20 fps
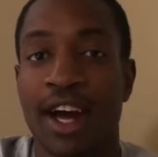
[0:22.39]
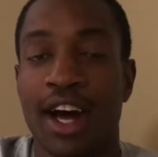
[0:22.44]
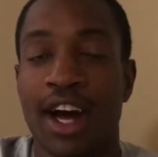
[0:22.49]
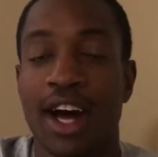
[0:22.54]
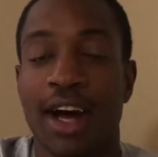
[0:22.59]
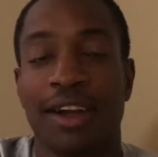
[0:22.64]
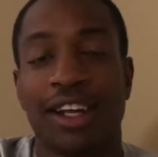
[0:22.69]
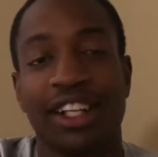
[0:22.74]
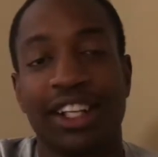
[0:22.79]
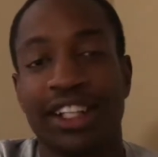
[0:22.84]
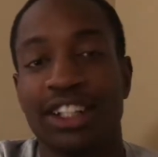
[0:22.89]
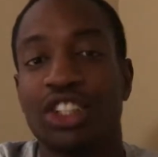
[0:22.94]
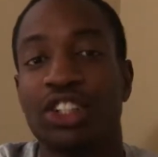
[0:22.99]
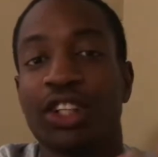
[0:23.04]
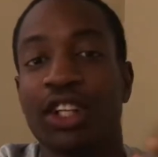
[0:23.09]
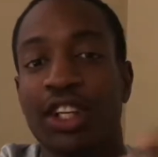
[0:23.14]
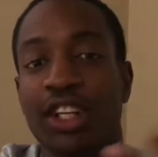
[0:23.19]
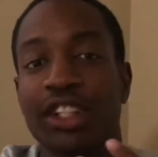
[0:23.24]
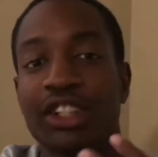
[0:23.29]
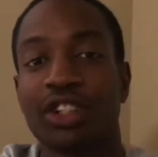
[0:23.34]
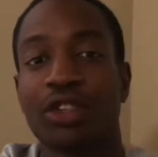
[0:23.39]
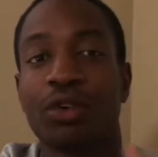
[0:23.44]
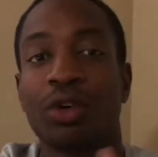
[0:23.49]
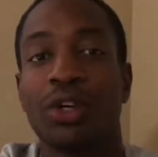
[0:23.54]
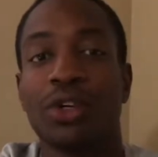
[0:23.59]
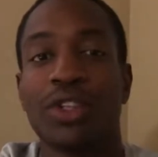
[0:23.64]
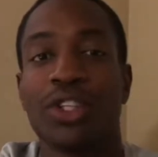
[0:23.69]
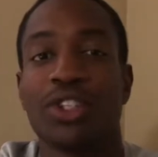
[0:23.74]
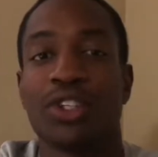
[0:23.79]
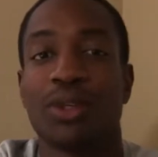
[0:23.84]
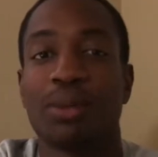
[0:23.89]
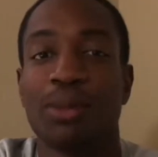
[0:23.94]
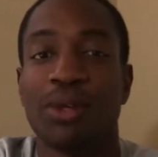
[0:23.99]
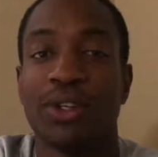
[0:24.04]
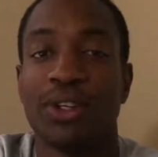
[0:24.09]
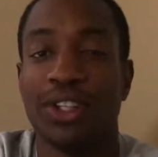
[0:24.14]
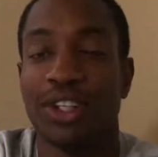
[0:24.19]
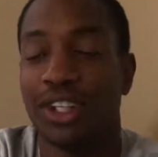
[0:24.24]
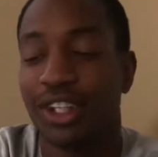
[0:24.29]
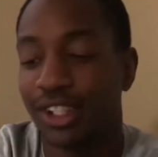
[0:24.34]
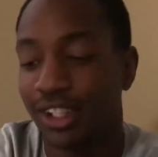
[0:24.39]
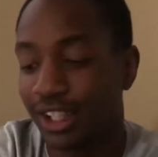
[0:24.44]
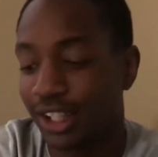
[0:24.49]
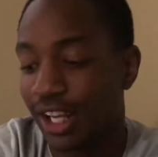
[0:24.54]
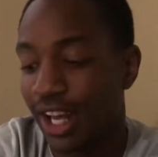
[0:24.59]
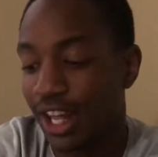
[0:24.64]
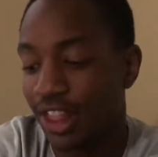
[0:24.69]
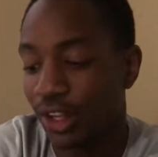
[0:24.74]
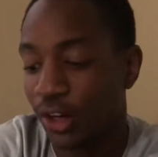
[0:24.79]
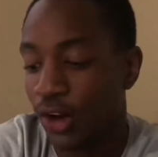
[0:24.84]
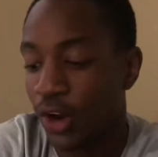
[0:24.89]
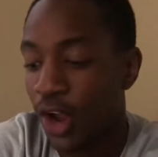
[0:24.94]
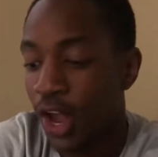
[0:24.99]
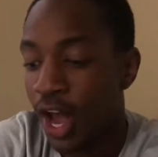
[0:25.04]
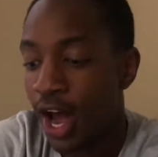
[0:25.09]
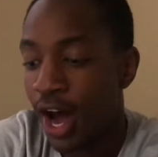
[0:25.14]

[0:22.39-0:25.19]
uh, and let's, let's grow this community together.